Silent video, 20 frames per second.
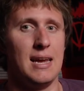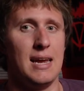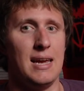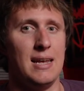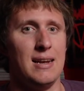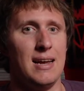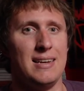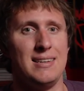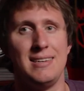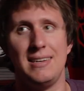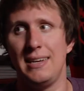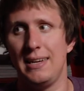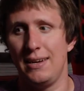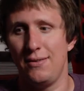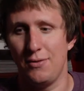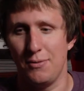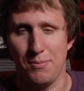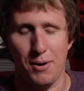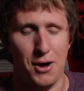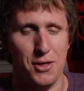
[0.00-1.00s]
and I didn't
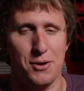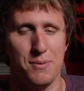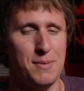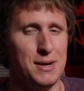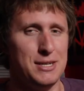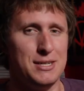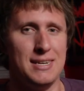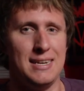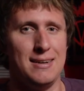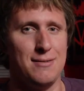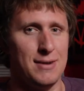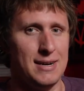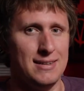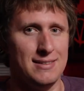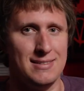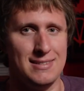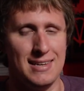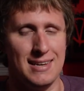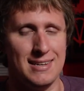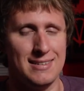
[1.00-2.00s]
even bother mentioning
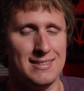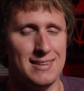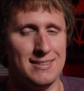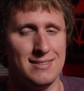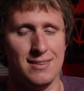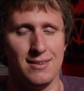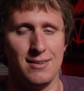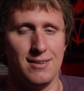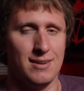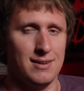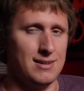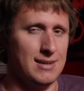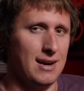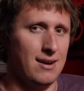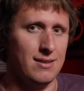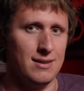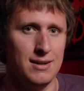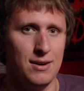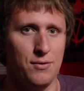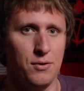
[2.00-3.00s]
RAID 6, that's an
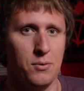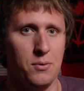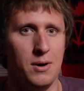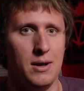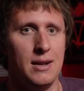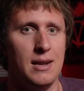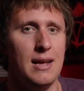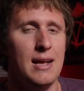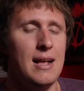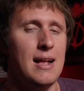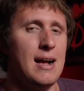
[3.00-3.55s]
entirely different one,